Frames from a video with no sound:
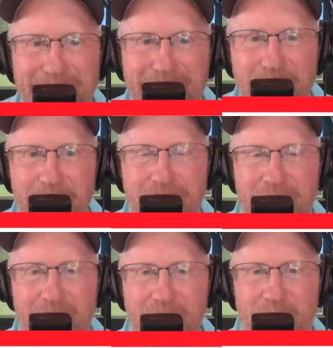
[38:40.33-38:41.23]
But super
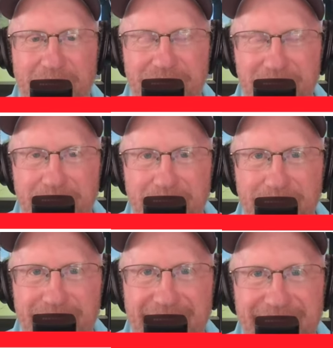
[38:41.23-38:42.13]
stoked watching the
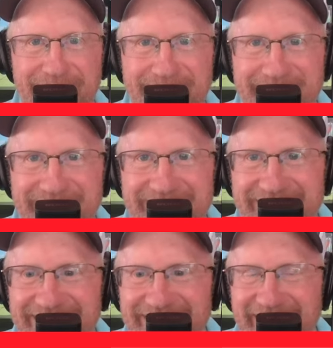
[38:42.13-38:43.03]
post game.
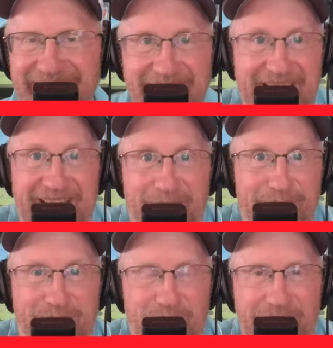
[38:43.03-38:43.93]
Yeah, that
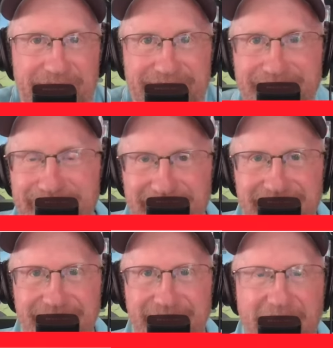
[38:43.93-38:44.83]
was great.
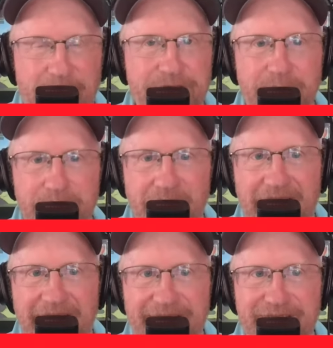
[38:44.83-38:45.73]
That was a
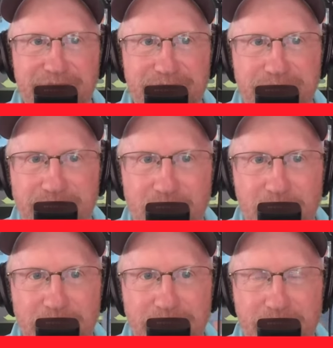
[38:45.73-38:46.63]
blast. And
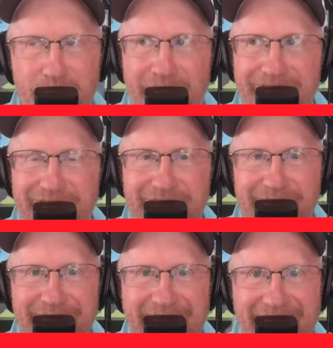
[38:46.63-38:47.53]
super fun to watch it
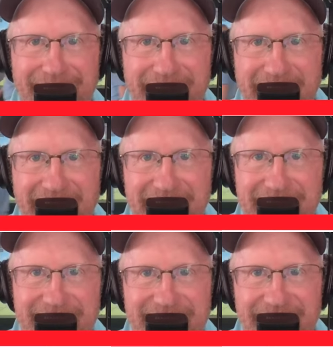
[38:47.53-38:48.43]
here at Avid
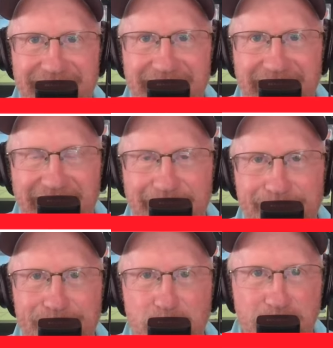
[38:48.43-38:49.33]
Caddie,
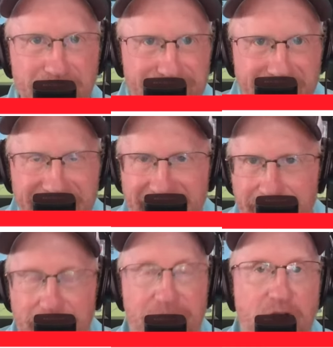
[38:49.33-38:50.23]
where you can find
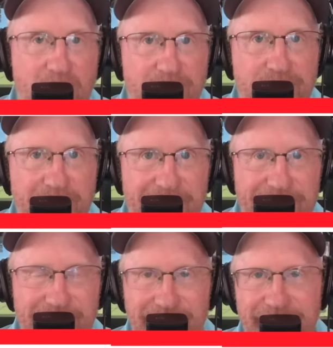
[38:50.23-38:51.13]
out about golf
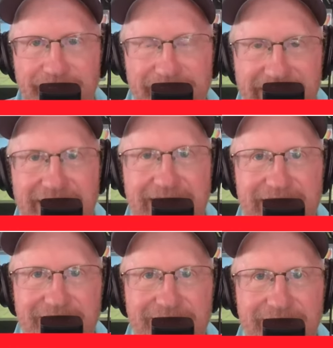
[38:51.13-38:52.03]
lessons and
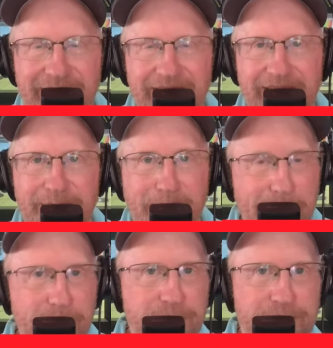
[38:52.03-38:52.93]
leagues and
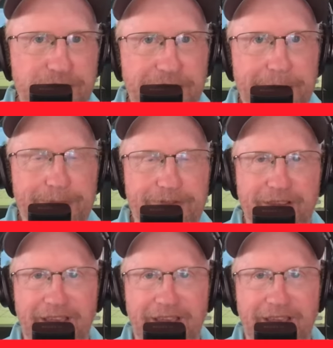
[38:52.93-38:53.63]
memberships.